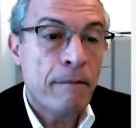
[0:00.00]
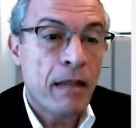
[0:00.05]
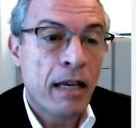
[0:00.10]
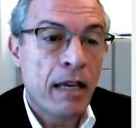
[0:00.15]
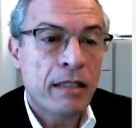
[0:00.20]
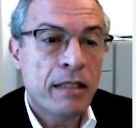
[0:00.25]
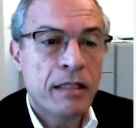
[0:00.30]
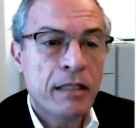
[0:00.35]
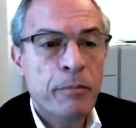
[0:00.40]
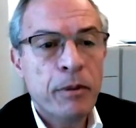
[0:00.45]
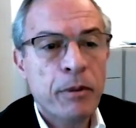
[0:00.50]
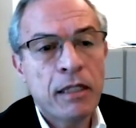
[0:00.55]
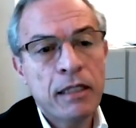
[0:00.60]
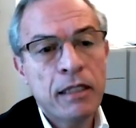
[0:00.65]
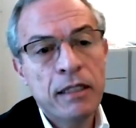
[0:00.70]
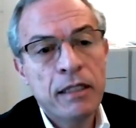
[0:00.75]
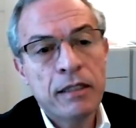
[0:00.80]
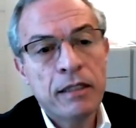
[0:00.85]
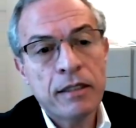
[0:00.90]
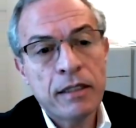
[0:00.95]
And
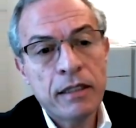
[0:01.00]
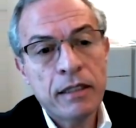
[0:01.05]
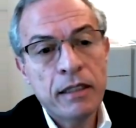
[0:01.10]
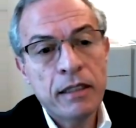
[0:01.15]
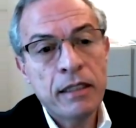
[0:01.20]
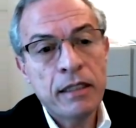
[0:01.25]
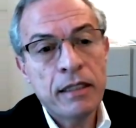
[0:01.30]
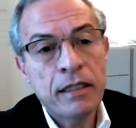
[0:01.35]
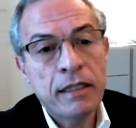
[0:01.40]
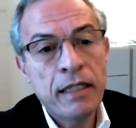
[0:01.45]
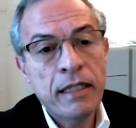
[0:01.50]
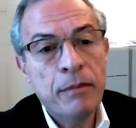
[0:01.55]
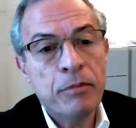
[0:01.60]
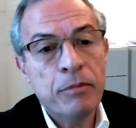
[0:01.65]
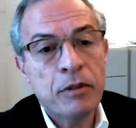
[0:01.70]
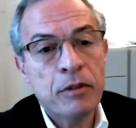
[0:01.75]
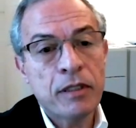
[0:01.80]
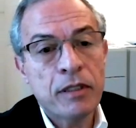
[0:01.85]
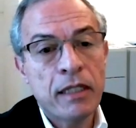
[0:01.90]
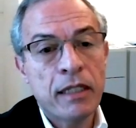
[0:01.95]
typically the study
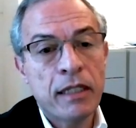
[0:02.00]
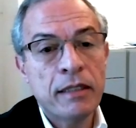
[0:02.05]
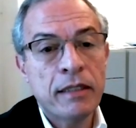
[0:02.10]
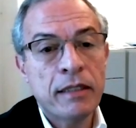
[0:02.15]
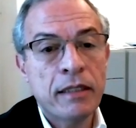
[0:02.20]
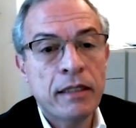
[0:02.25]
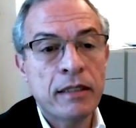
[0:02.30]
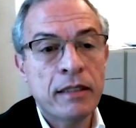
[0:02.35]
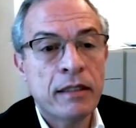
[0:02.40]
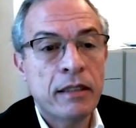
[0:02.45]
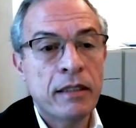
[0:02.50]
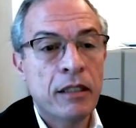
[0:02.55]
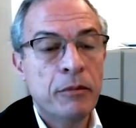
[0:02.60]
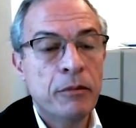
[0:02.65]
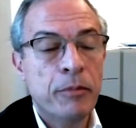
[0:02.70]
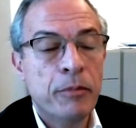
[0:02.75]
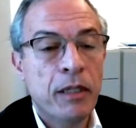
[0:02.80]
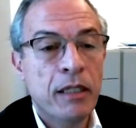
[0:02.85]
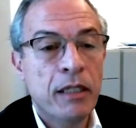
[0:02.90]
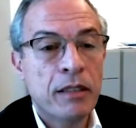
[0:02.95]
sample size is
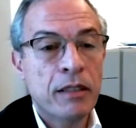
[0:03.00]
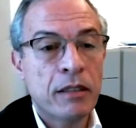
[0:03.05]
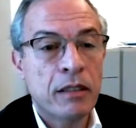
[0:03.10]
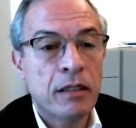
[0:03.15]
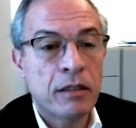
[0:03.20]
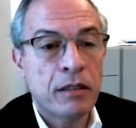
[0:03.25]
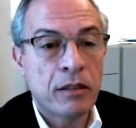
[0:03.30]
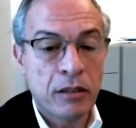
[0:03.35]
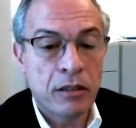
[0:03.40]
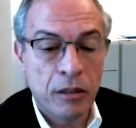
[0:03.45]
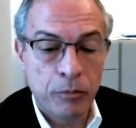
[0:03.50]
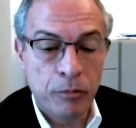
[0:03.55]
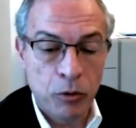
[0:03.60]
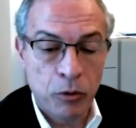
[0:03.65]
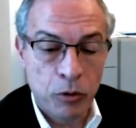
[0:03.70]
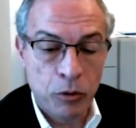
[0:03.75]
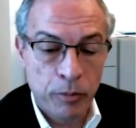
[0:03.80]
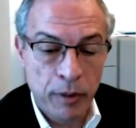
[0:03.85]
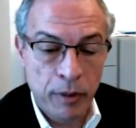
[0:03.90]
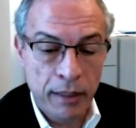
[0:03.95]
not based on
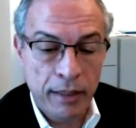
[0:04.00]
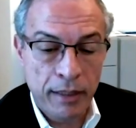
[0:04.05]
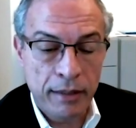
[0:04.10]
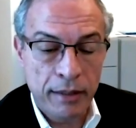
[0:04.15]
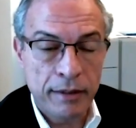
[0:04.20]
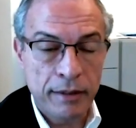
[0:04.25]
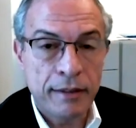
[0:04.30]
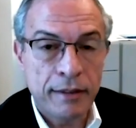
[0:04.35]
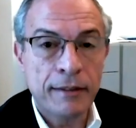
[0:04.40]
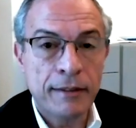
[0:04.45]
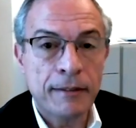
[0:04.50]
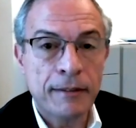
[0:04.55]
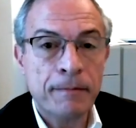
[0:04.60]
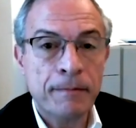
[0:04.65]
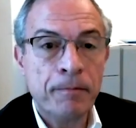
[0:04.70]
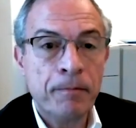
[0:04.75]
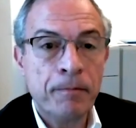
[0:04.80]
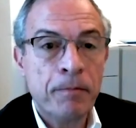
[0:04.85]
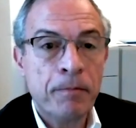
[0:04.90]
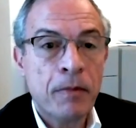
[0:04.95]
subgroup analysis.
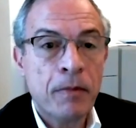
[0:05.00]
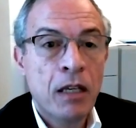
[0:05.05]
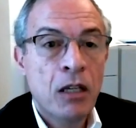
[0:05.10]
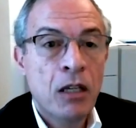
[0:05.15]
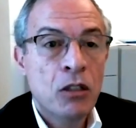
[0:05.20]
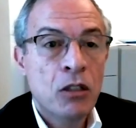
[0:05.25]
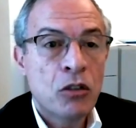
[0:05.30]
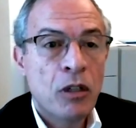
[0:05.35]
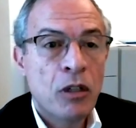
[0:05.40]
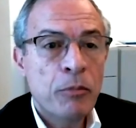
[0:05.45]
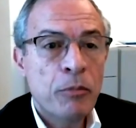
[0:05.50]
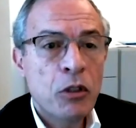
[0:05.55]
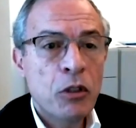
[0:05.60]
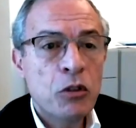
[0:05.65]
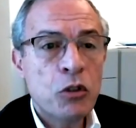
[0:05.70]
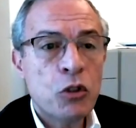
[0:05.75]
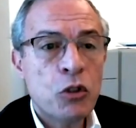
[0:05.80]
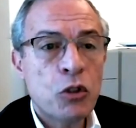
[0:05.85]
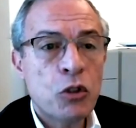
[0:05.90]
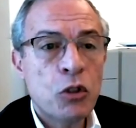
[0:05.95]
So I'm going to
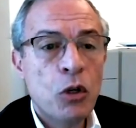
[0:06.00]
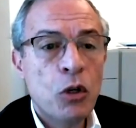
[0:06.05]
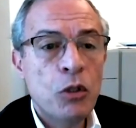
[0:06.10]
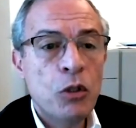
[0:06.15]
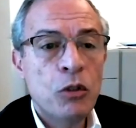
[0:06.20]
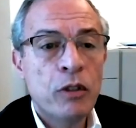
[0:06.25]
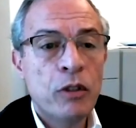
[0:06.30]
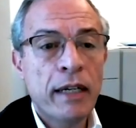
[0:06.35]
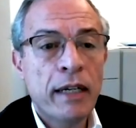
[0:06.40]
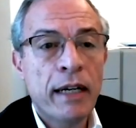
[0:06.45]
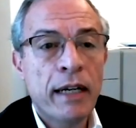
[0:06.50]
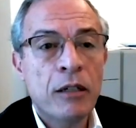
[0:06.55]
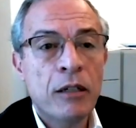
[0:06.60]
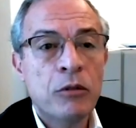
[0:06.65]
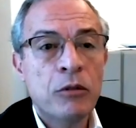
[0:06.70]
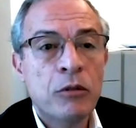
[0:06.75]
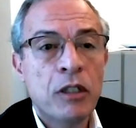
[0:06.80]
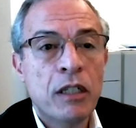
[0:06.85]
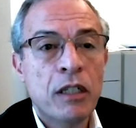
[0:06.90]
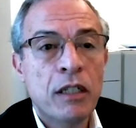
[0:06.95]
show you
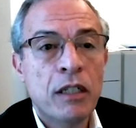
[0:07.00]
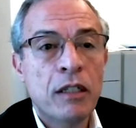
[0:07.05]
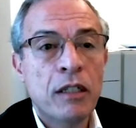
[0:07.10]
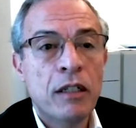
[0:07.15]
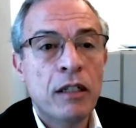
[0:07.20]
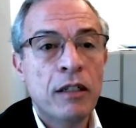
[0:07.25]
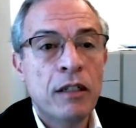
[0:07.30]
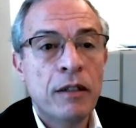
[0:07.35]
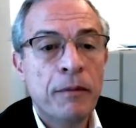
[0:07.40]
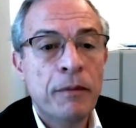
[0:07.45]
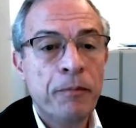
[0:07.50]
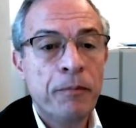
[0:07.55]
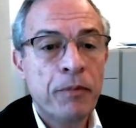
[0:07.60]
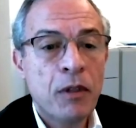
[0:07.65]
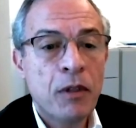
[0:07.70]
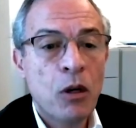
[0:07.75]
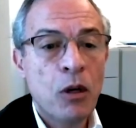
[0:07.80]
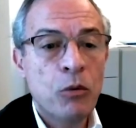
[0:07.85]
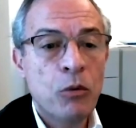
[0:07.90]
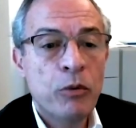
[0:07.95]
now a
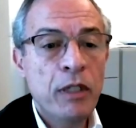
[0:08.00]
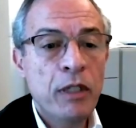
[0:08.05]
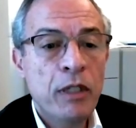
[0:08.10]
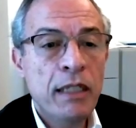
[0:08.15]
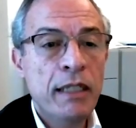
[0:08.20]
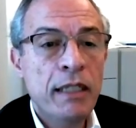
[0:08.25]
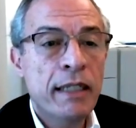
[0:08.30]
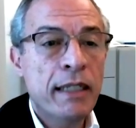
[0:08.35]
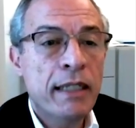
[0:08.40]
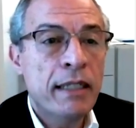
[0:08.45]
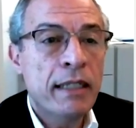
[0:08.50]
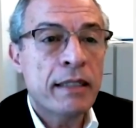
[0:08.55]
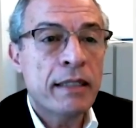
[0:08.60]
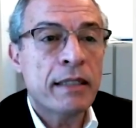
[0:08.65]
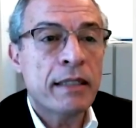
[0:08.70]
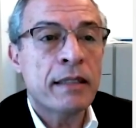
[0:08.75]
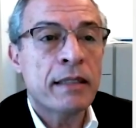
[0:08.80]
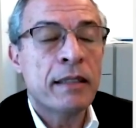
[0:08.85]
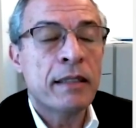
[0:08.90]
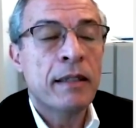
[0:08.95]
really
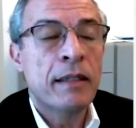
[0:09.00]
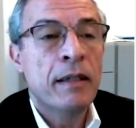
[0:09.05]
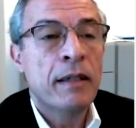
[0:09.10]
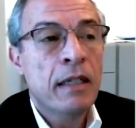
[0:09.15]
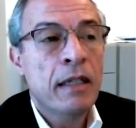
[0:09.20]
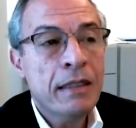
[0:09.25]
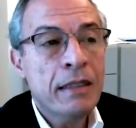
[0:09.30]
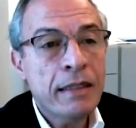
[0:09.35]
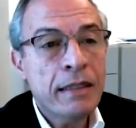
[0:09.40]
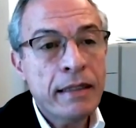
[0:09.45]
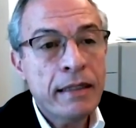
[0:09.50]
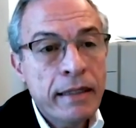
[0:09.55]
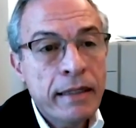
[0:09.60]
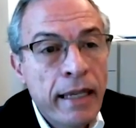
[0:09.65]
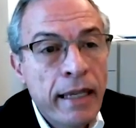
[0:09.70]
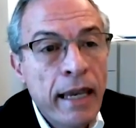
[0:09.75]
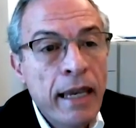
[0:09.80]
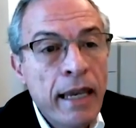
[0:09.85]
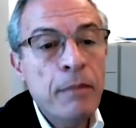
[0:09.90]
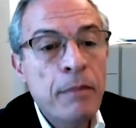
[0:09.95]
nice
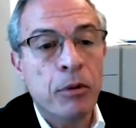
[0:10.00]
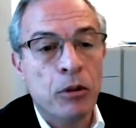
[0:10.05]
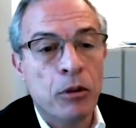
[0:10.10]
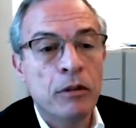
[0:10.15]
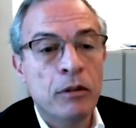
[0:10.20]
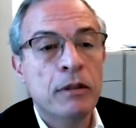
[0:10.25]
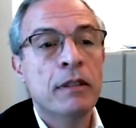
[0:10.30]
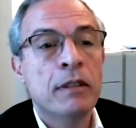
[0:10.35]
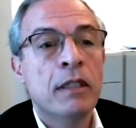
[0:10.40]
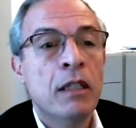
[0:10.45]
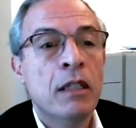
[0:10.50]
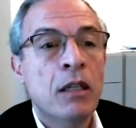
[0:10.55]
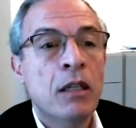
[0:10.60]
table